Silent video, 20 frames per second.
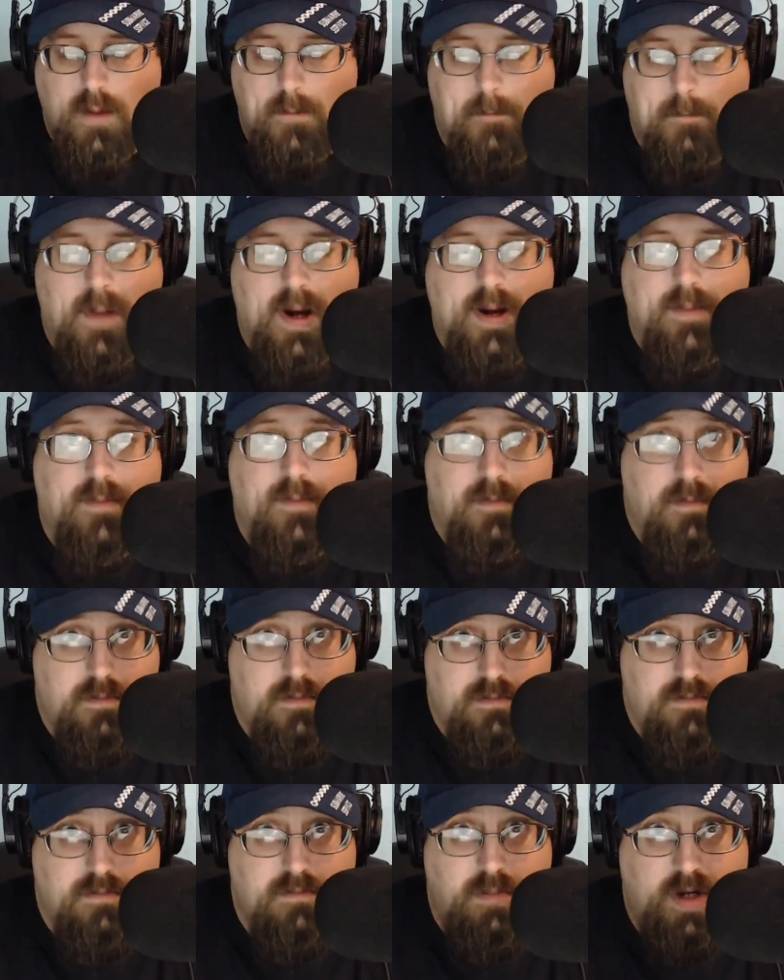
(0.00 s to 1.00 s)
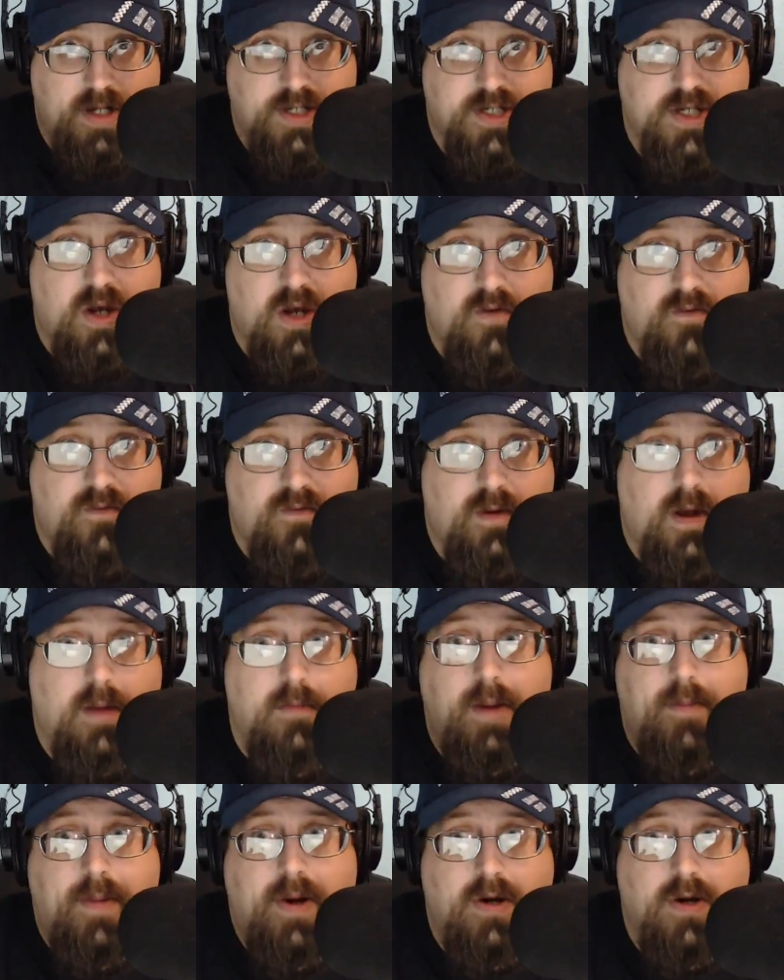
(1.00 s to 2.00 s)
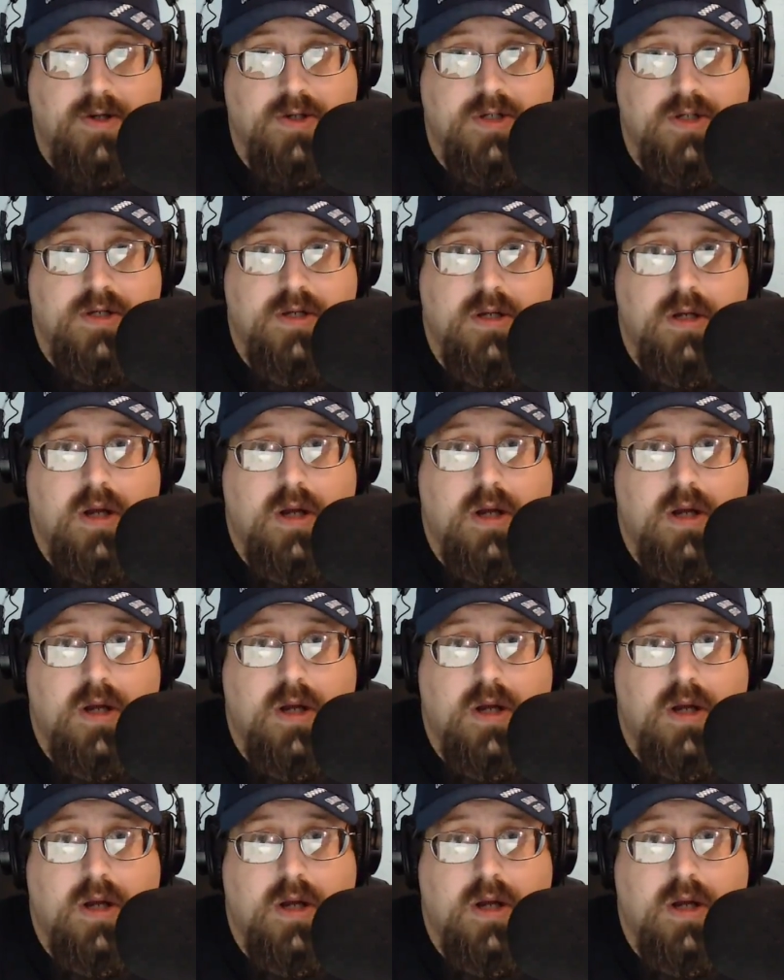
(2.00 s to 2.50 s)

my myself and my parents.